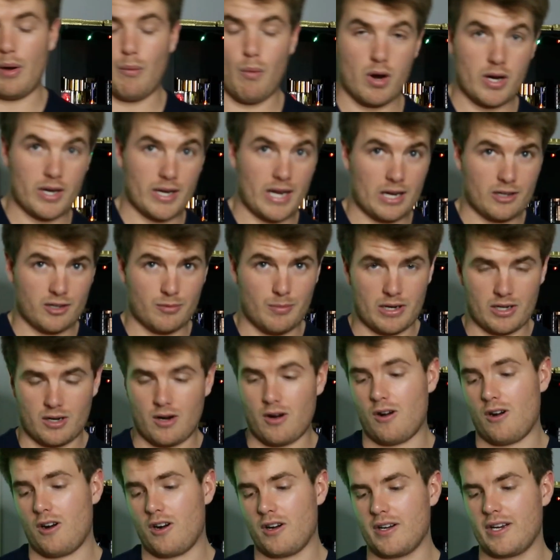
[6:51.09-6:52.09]
I'm walking out to my
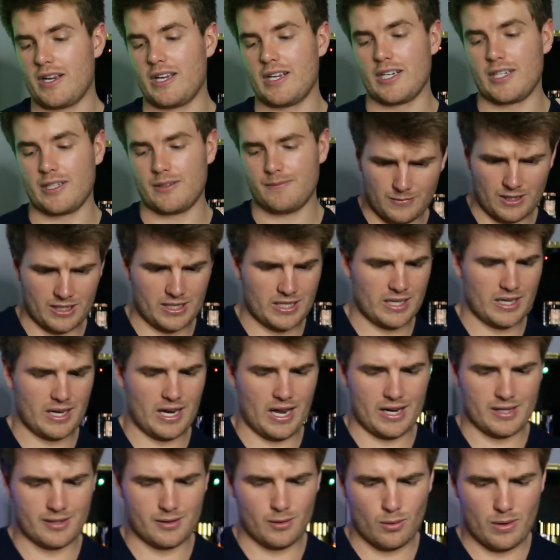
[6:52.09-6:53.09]
car, and again,
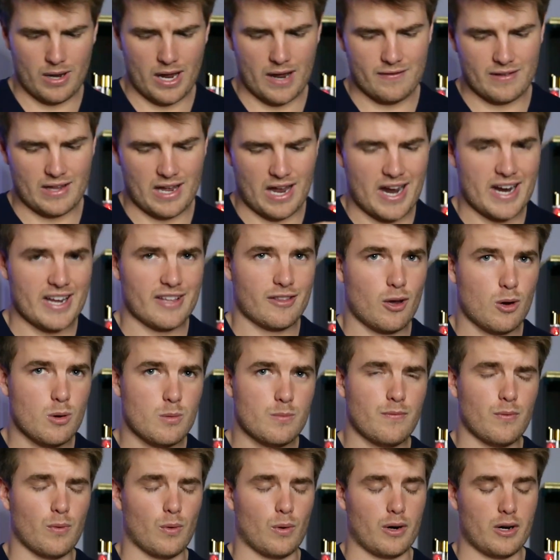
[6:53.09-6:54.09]
I don't have the highest
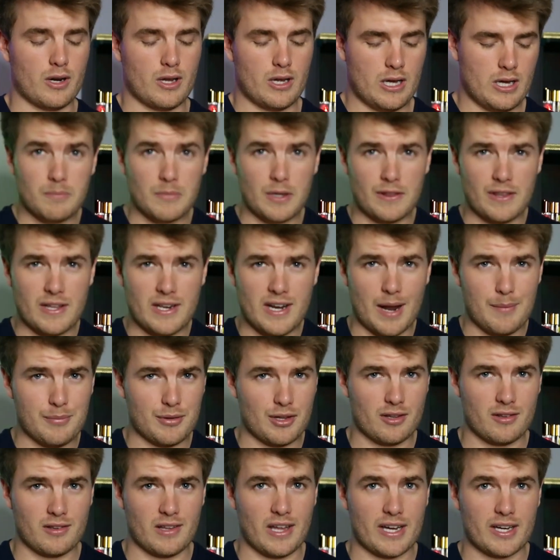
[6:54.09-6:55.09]
hope for it, but then I'm
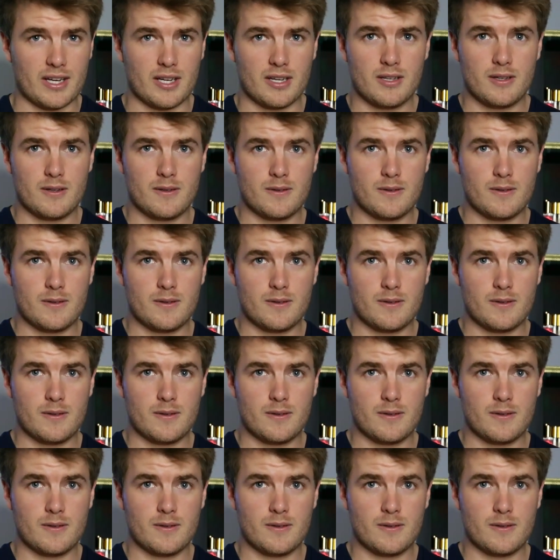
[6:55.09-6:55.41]
just like,